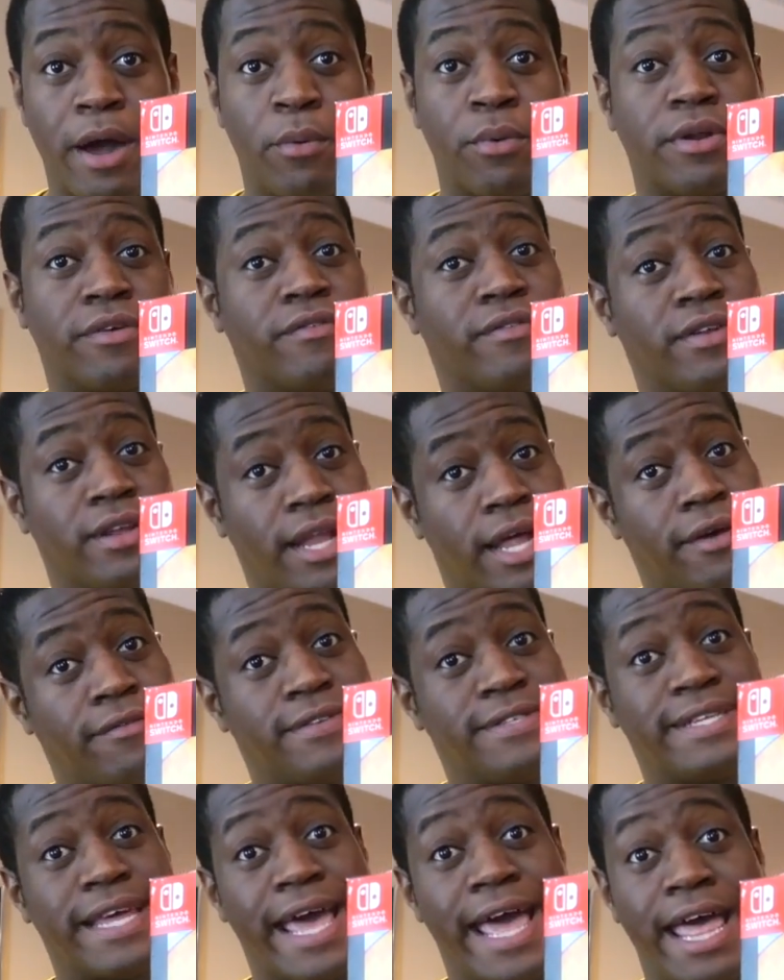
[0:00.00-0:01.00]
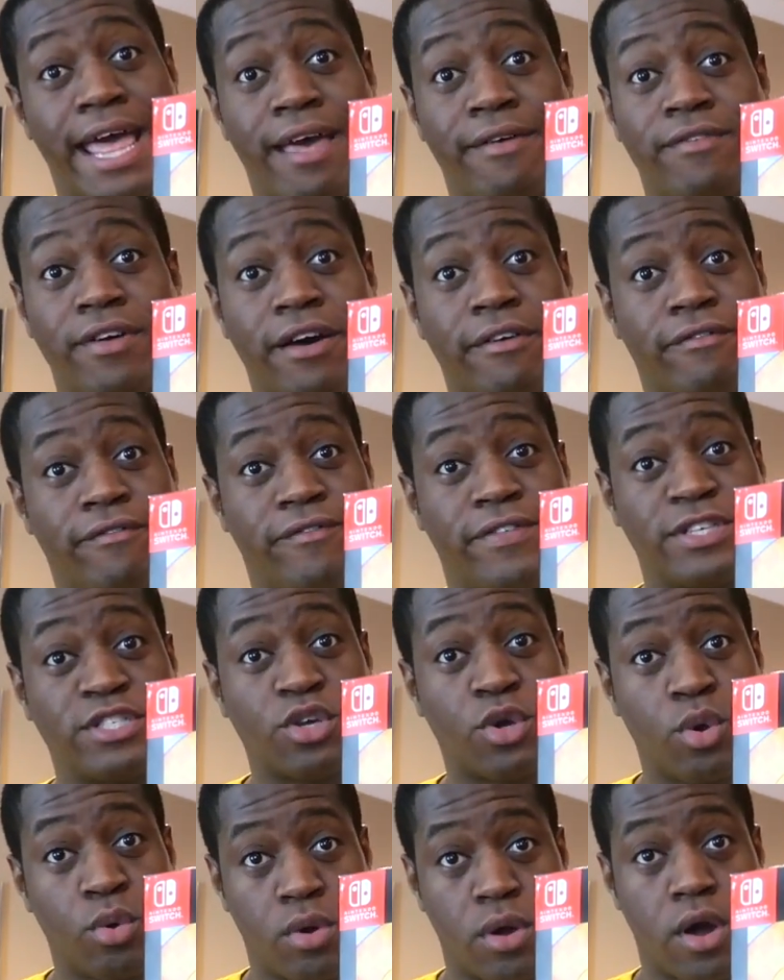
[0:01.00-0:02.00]
I would have loved to have a
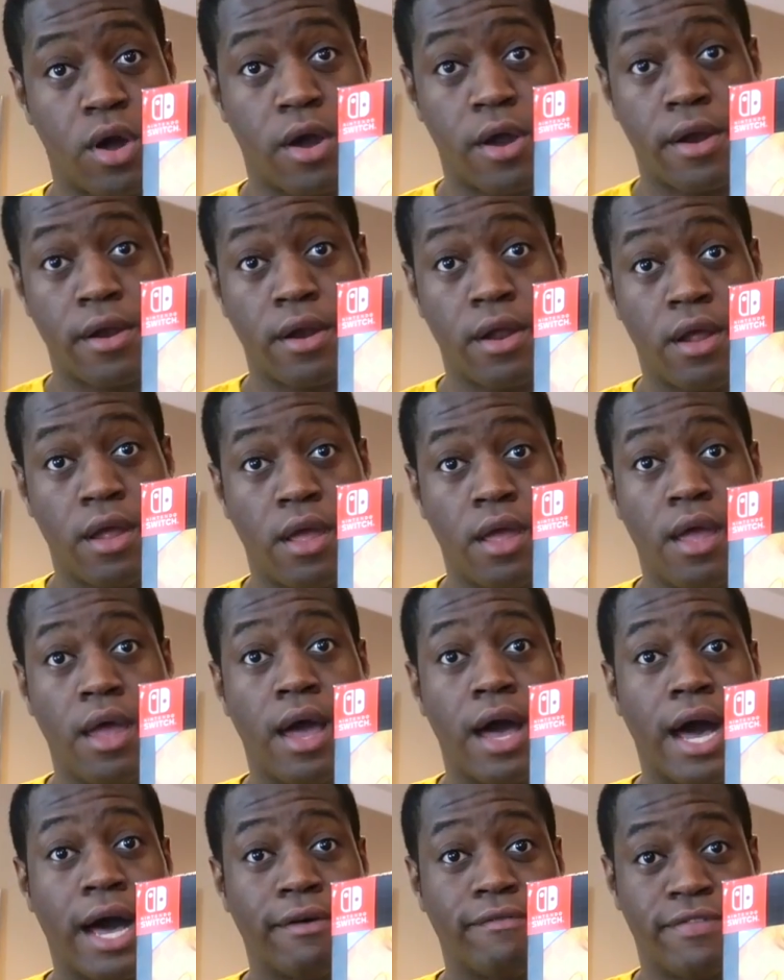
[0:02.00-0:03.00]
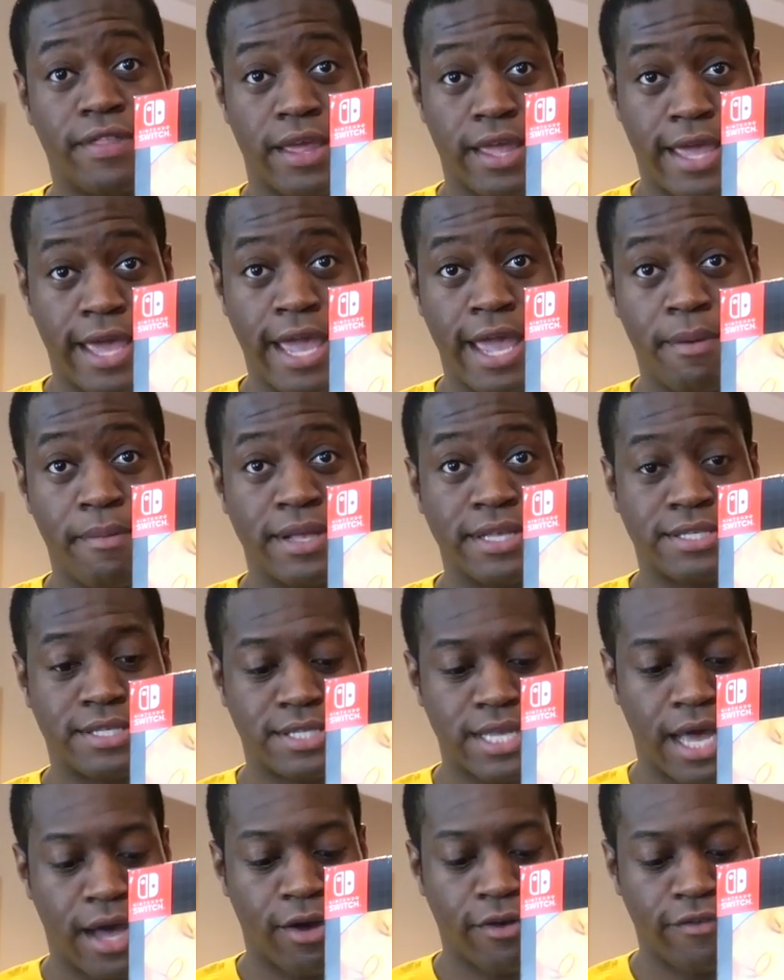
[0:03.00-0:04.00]
physical cart of the game
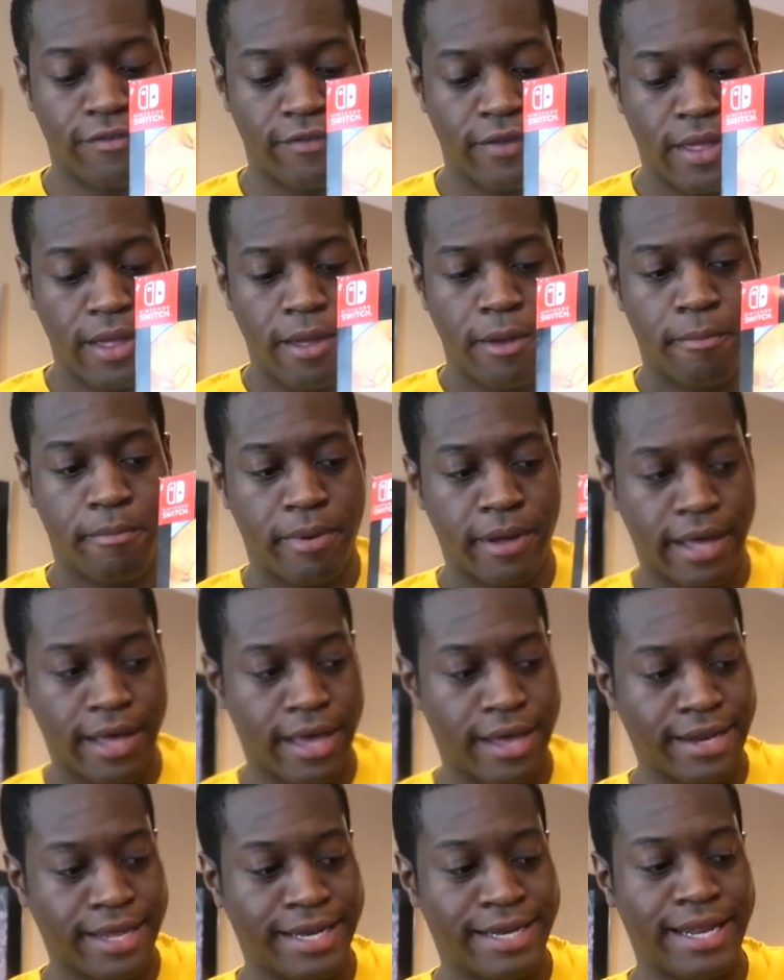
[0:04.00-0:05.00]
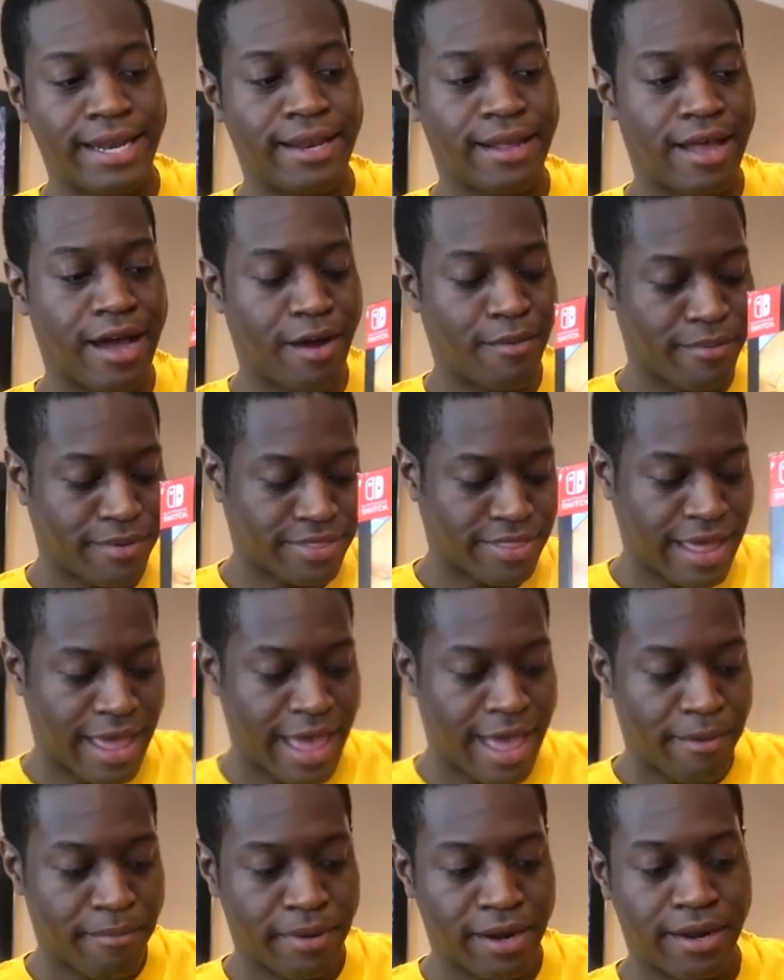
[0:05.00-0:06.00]
itself, but it didn't come with
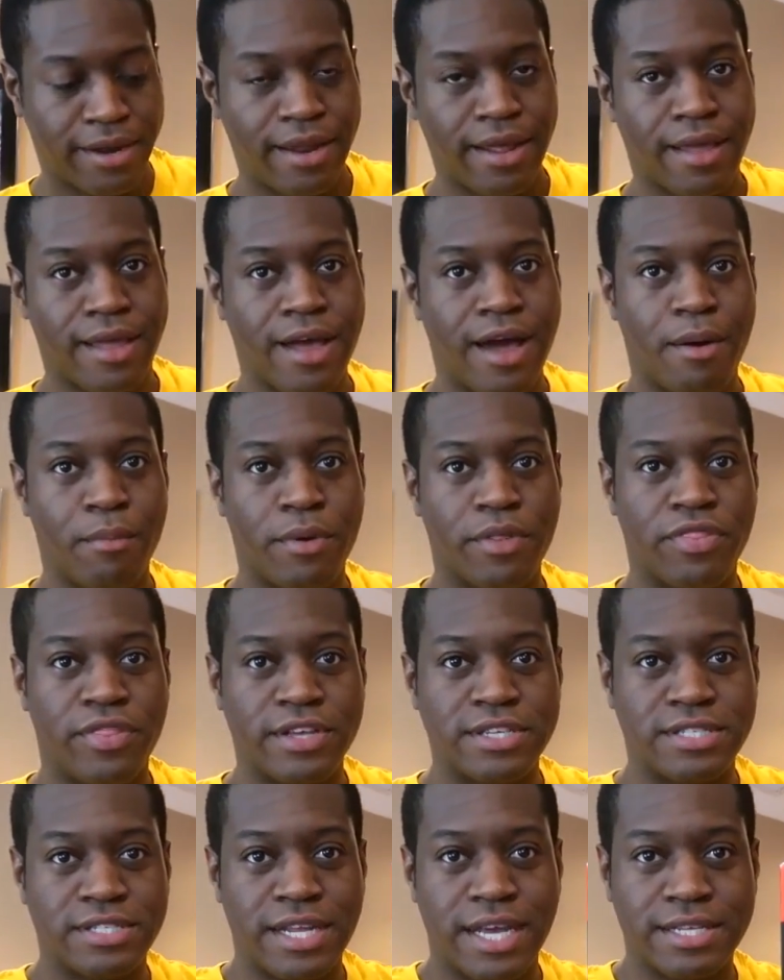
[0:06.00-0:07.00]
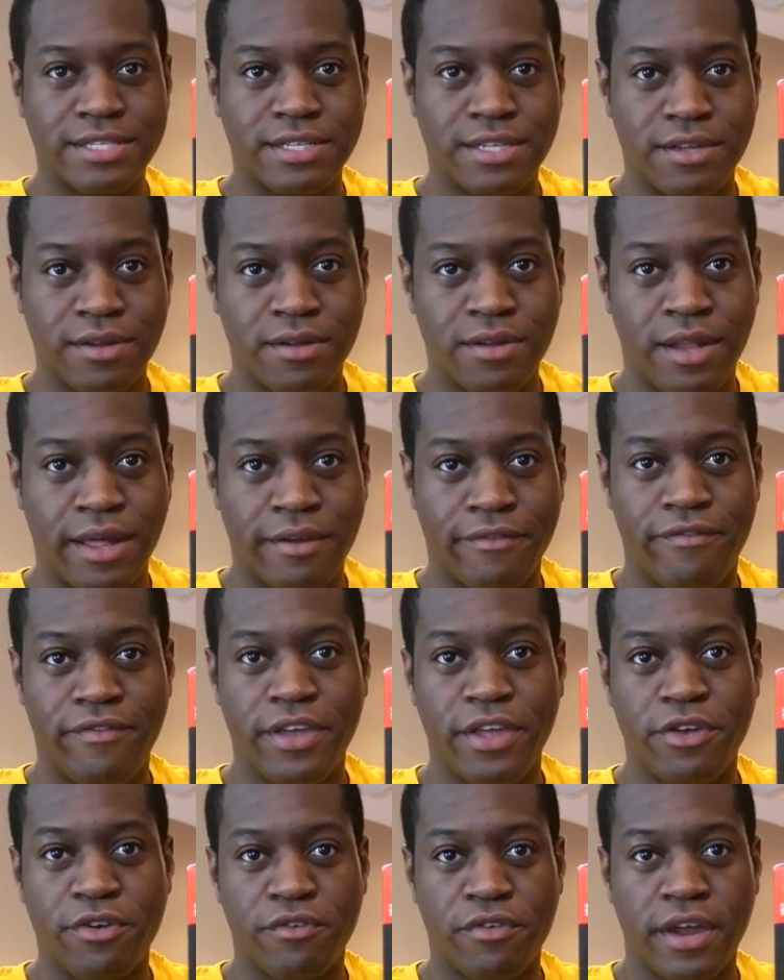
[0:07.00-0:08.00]
that. But it did come with this nice little like
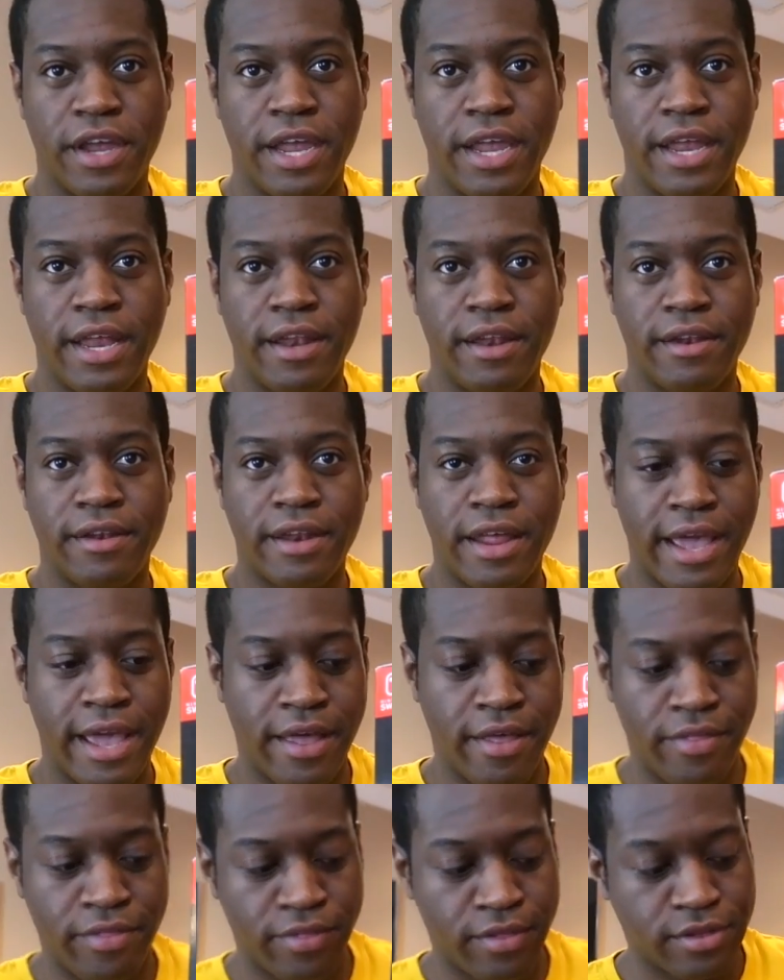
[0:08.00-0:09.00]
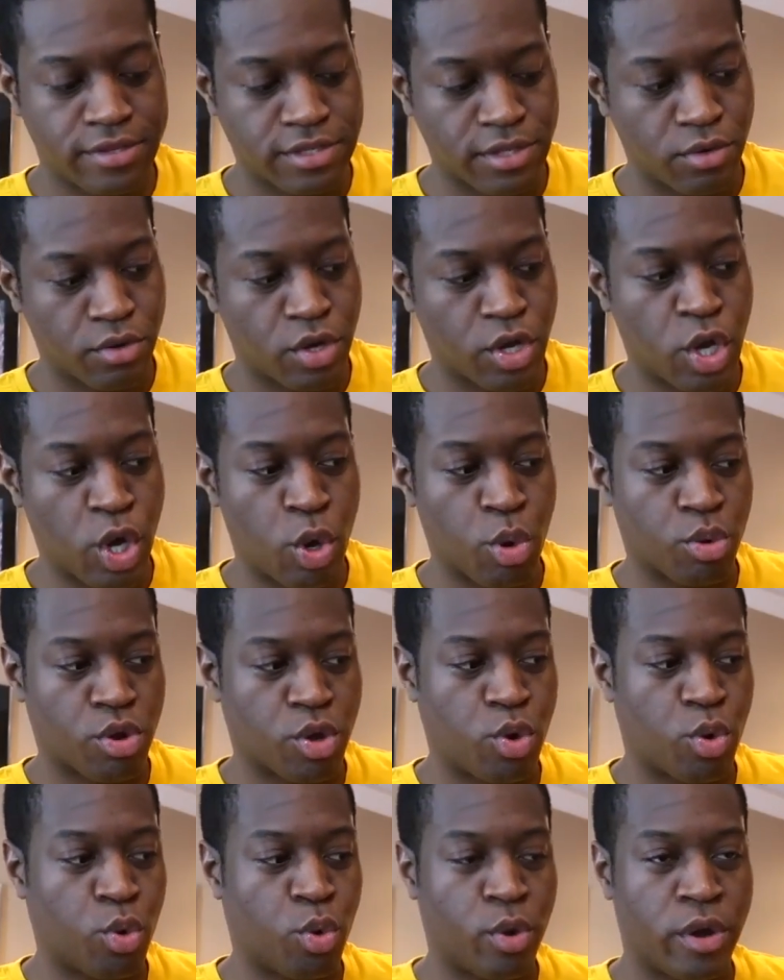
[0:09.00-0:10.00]
figurine and this little gold
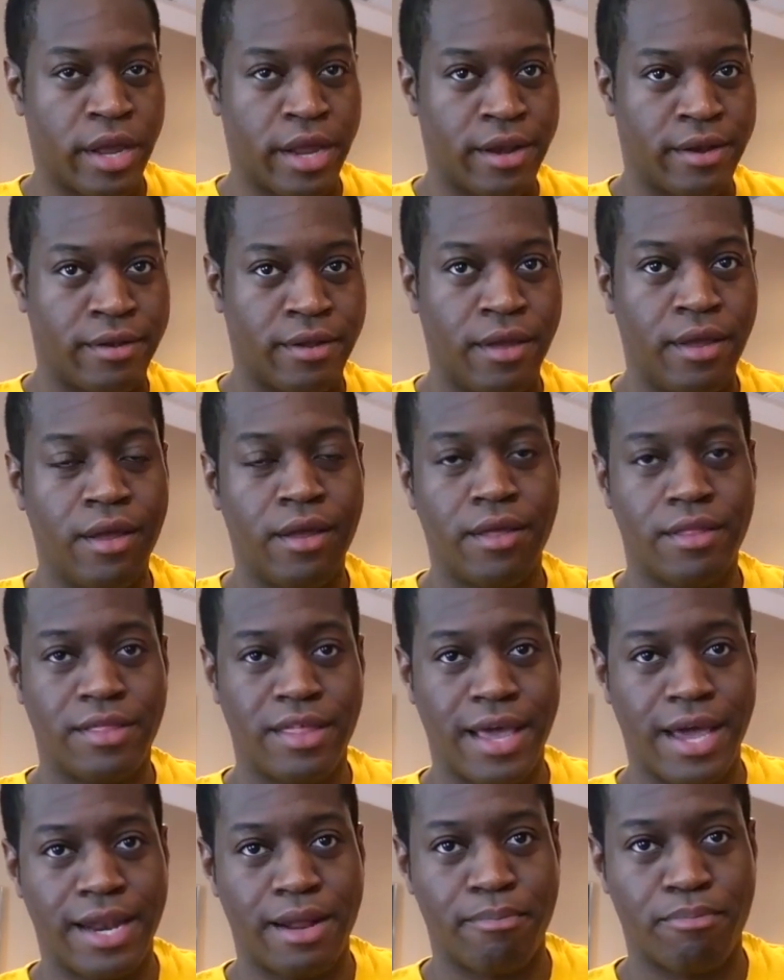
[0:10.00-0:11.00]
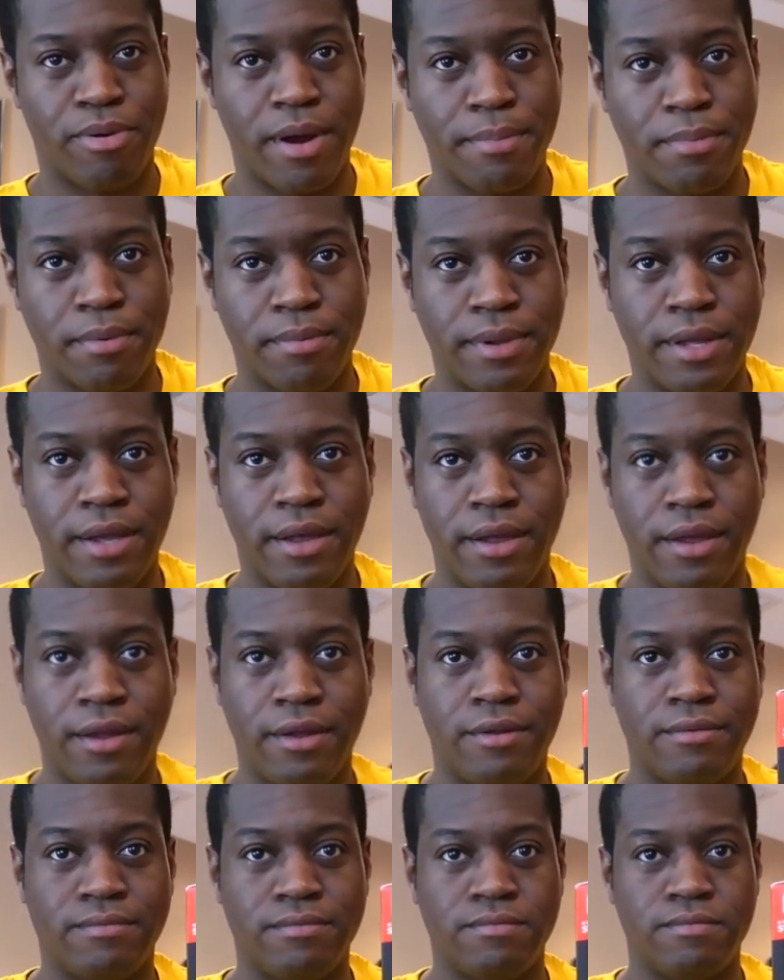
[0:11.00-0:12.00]
coin that I'm probably